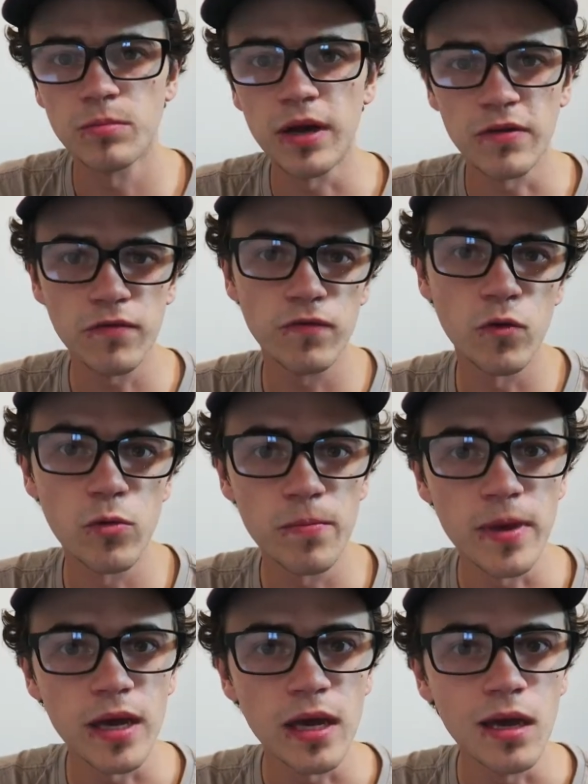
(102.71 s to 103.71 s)
But for
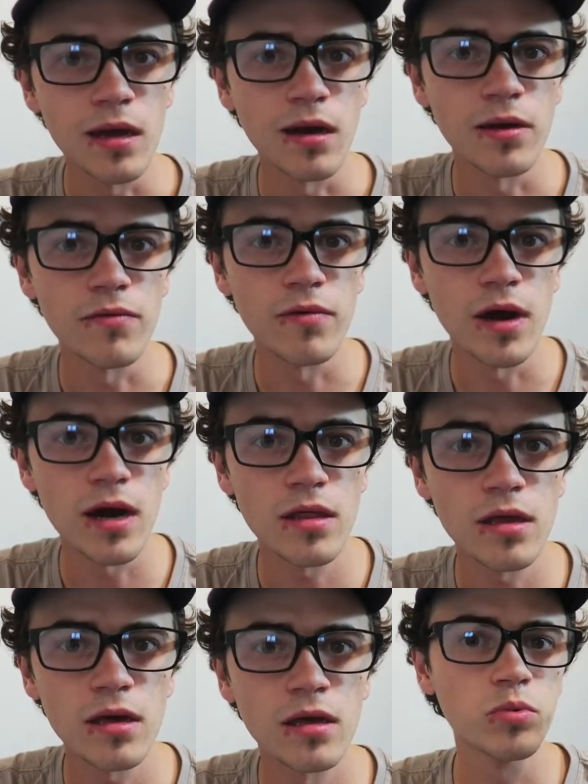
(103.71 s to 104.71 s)
me, I'd
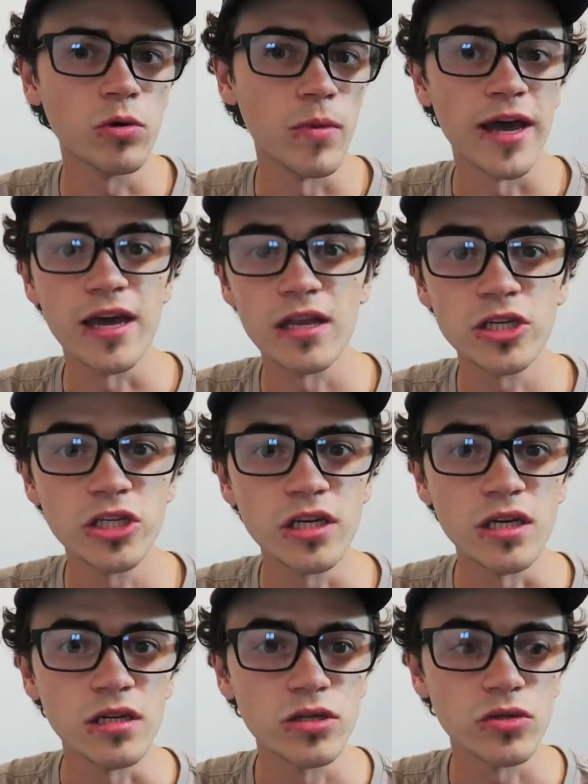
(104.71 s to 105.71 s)
rather put my energy
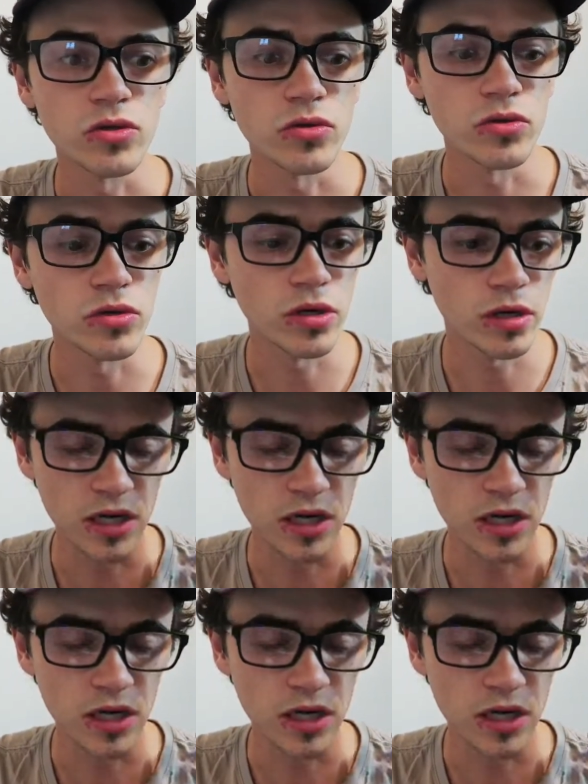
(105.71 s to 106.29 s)
into